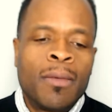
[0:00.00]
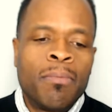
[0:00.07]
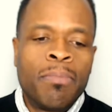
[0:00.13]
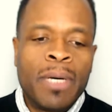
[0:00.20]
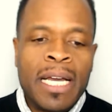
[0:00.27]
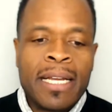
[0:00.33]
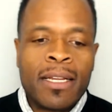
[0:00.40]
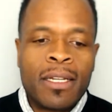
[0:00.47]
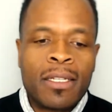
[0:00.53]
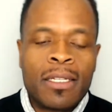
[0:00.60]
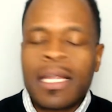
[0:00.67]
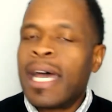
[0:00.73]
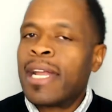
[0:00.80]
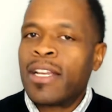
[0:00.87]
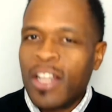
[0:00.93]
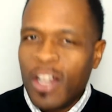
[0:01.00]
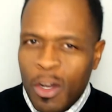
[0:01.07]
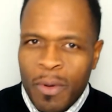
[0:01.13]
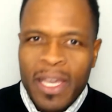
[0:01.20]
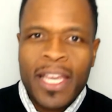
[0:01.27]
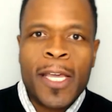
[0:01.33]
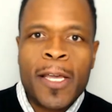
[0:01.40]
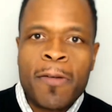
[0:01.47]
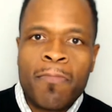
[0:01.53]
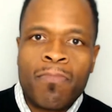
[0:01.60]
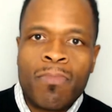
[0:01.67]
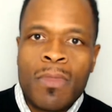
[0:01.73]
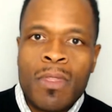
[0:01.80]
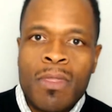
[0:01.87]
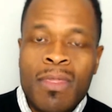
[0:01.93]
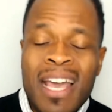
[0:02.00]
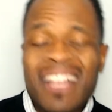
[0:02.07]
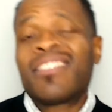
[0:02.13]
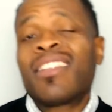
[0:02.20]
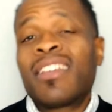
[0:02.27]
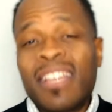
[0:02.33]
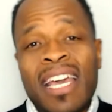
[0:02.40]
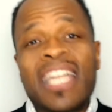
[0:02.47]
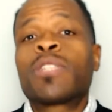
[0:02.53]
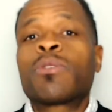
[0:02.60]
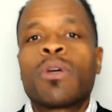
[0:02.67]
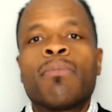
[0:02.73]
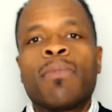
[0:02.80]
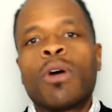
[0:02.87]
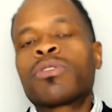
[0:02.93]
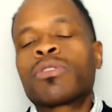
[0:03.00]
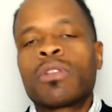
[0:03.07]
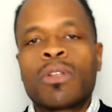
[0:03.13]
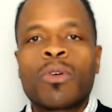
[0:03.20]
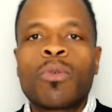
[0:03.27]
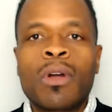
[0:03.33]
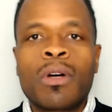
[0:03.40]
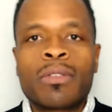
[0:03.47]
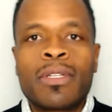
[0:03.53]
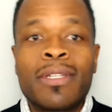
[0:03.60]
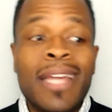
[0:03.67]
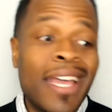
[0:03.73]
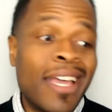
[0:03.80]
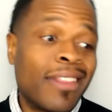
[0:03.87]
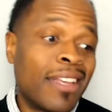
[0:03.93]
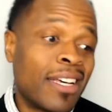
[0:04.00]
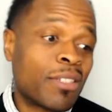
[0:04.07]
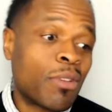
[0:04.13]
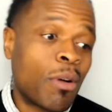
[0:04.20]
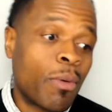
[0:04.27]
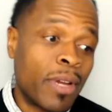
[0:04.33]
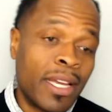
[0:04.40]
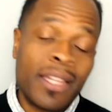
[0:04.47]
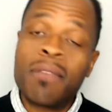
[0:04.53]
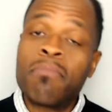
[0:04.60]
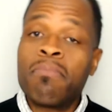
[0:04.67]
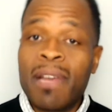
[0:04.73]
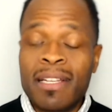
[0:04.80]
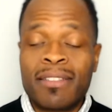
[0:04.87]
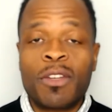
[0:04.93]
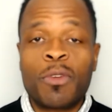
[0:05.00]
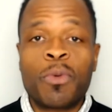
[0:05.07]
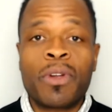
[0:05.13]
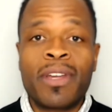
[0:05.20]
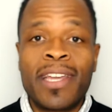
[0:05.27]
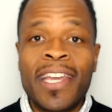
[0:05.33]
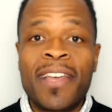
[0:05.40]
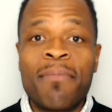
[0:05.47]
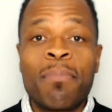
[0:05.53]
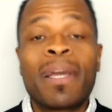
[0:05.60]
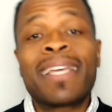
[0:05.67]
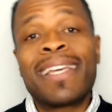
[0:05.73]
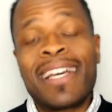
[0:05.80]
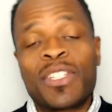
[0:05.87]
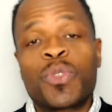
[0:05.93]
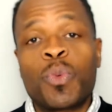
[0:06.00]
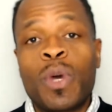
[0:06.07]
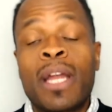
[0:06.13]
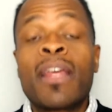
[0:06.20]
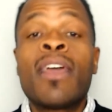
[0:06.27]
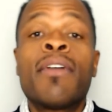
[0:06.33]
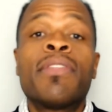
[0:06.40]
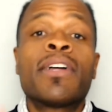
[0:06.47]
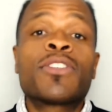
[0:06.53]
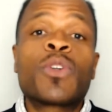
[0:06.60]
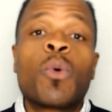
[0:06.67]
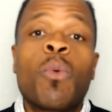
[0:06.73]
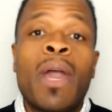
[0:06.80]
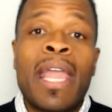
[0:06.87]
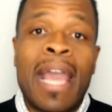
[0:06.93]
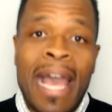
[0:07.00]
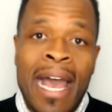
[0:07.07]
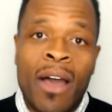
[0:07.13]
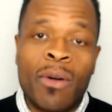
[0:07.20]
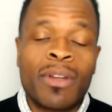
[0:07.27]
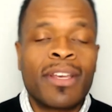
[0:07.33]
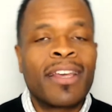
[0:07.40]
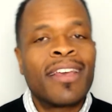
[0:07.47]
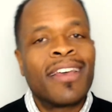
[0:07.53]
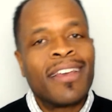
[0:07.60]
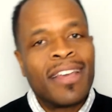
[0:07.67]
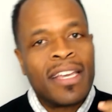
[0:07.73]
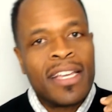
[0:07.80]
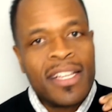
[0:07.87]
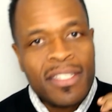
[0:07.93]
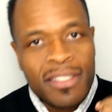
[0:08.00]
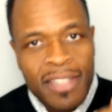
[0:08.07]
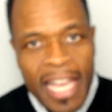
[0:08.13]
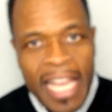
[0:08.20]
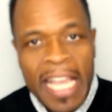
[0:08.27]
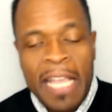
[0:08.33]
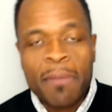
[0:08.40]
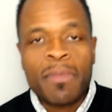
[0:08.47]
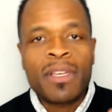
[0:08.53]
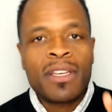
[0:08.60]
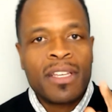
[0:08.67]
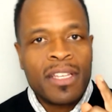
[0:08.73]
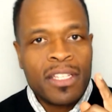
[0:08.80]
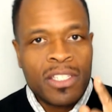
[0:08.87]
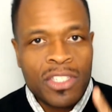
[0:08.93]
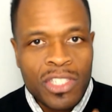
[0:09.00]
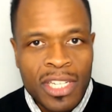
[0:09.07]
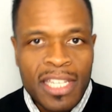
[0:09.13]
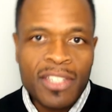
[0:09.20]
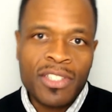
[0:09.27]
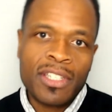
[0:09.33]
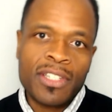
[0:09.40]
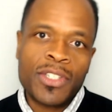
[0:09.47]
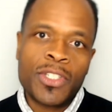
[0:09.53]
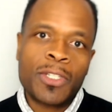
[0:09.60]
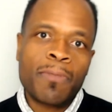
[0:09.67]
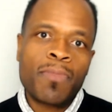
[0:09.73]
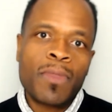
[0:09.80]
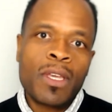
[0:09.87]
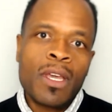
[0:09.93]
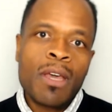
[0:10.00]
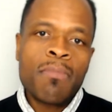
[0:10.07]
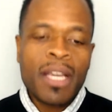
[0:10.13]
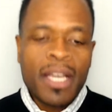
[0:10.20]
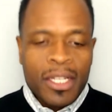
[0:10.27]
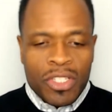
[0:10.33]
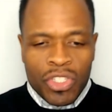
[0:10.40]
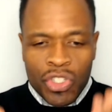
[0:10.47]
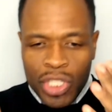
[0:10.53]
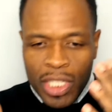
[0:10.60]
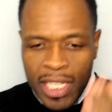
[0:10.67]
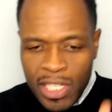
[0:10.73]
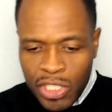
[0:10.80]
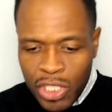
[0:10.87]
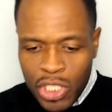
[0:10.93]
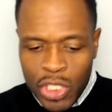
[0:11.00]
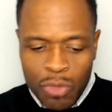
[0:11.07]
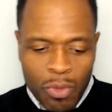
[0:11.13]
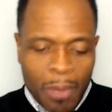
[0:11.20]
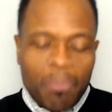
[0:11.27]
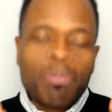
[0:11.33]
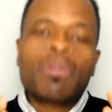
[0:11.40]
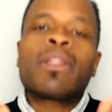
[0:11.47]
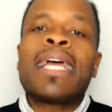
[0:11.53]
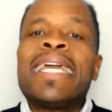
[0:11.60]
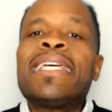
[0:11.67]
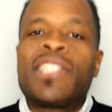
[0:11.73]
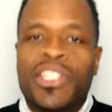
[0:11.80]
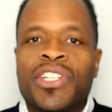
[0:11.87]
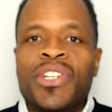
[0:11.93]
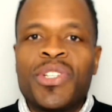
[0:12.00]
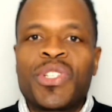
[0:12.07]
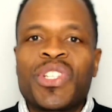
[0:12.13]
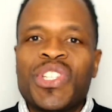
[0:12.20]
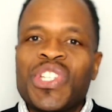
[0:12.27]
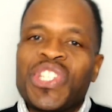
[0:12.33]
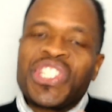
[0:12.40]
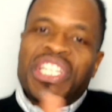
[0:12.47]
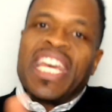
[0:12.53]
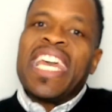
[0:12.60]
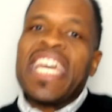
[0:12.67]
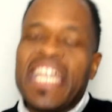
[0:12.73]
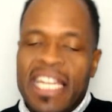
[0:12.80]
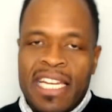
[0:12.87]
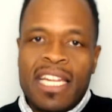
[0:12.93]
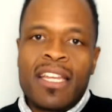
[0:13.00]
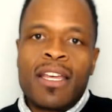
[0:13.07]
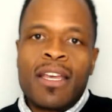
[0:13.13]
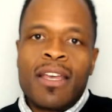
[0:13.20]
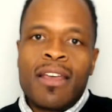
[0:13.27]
but not knowing him. That's the case with most of the world today, and that's why we're in the mess that we're in. But guess what? There's a way out. His name is Jesus, because Jesus replaces sin